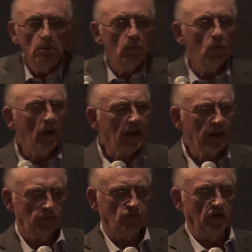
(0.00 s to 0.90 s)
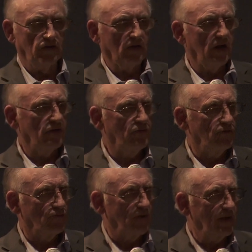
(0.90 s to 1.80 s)
Why can't you change the
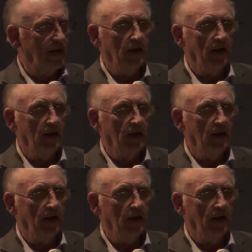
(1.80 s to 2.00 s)
Constitution right now?